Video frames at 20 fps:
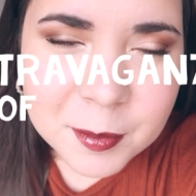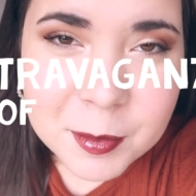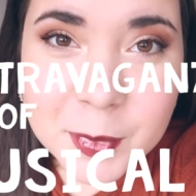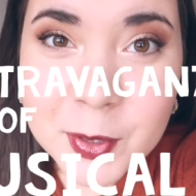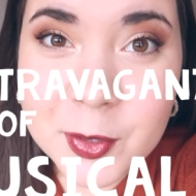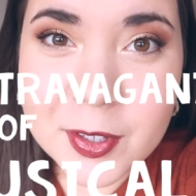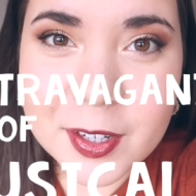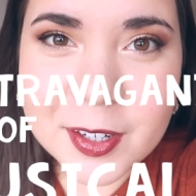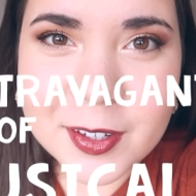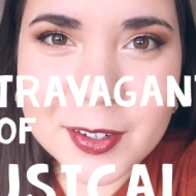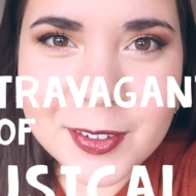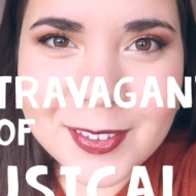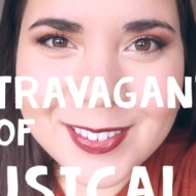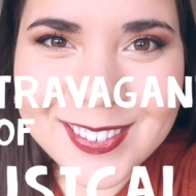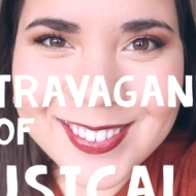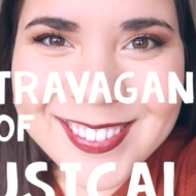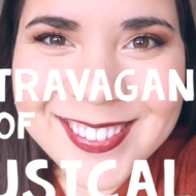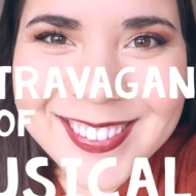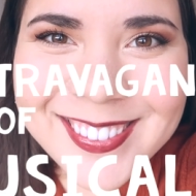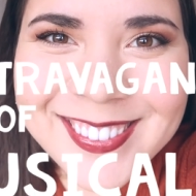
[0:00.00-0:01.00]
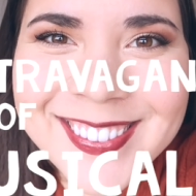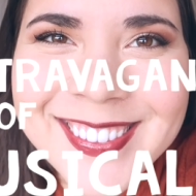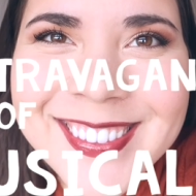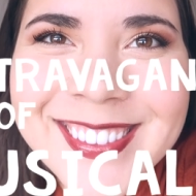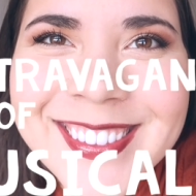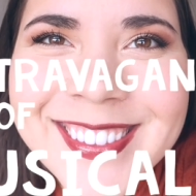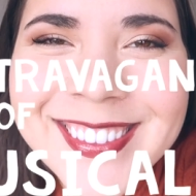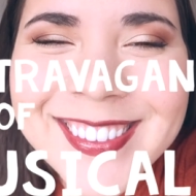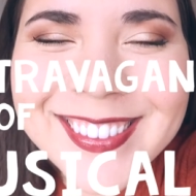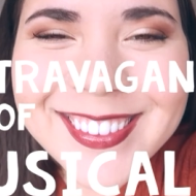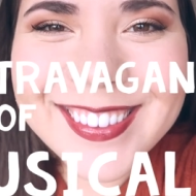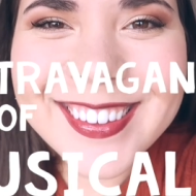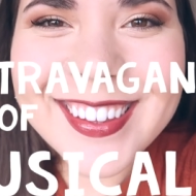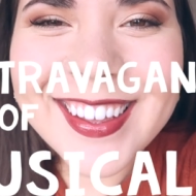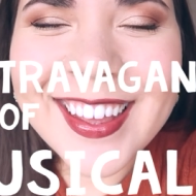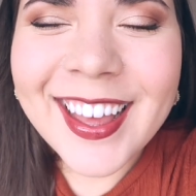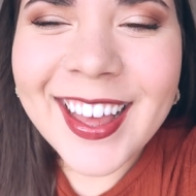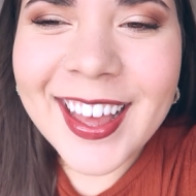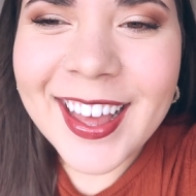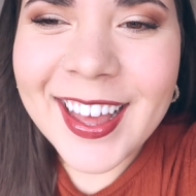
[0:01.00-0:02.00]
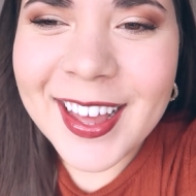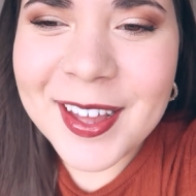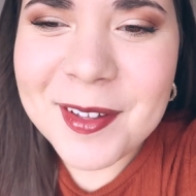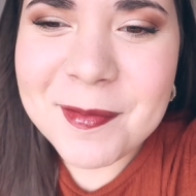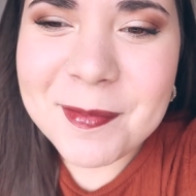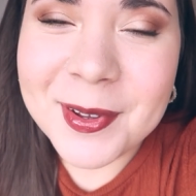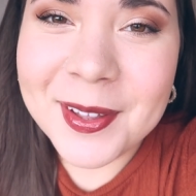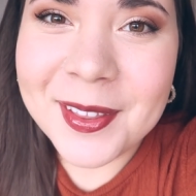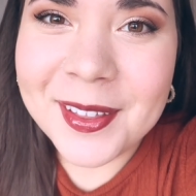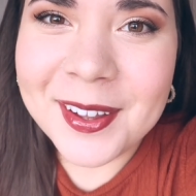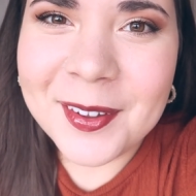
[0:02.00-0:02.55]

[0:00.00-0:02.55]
musical. Put